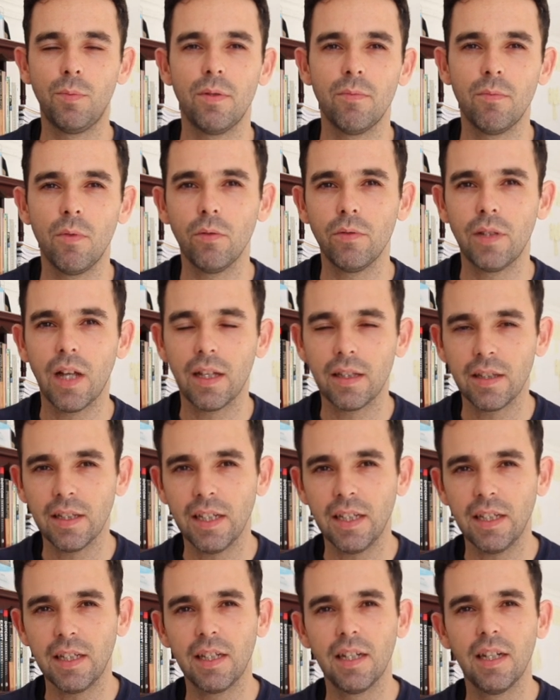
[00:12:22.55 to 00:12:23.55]
promote that
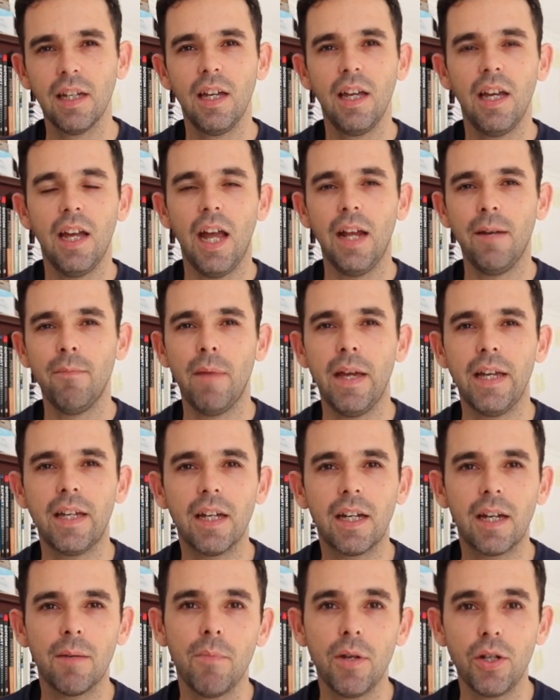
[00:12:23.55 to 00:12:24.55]
link and make
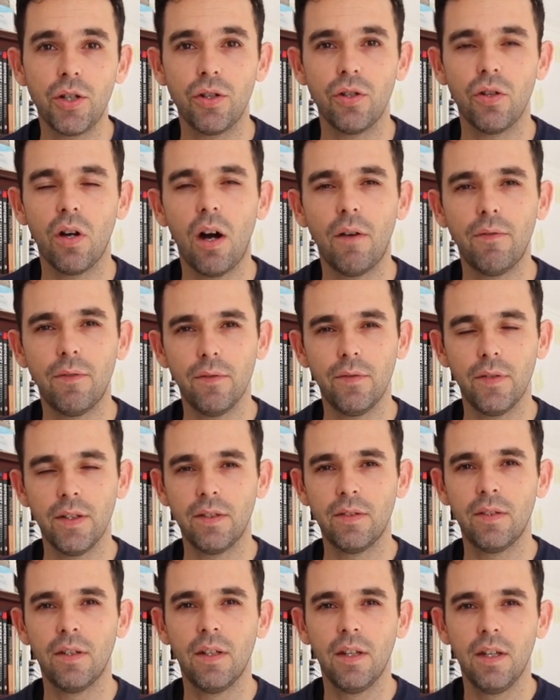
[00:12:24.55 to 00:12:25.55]
a commission off of
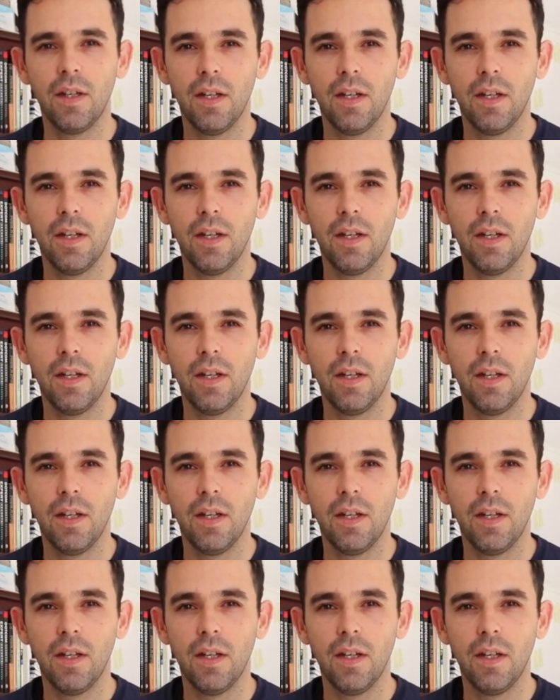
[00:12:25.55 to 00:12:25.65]
it.